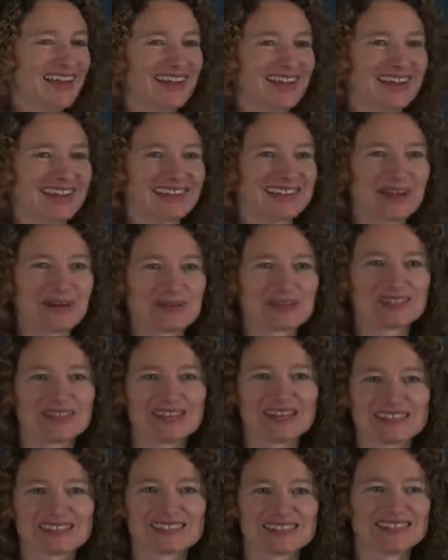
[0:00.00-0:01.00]
And I would
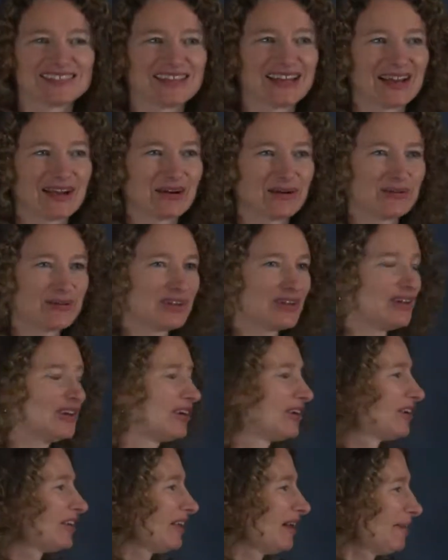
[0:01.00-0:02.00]
like to now
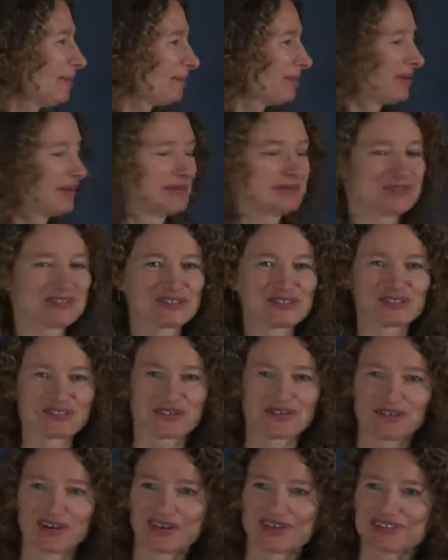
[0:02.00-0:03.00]
call up Mr.
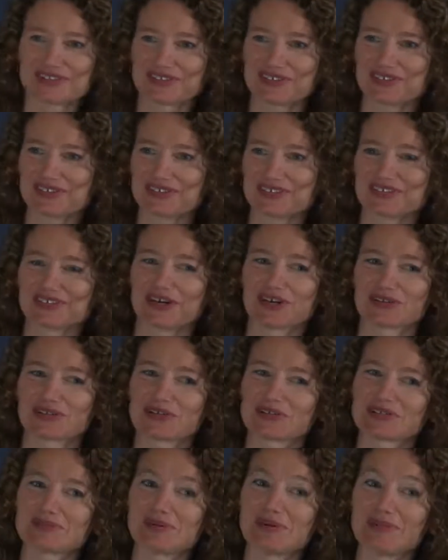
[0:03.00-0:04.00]
Fraser to talk
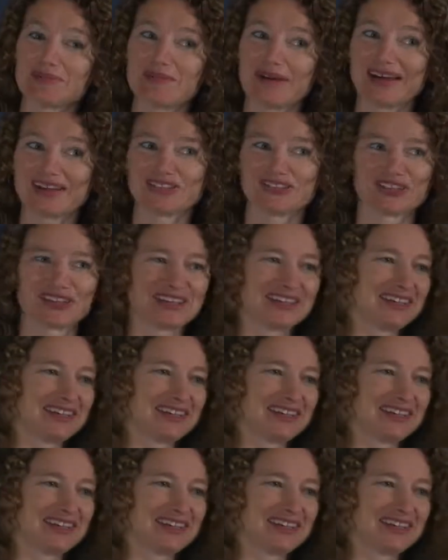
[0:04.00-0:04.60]
to us about magic.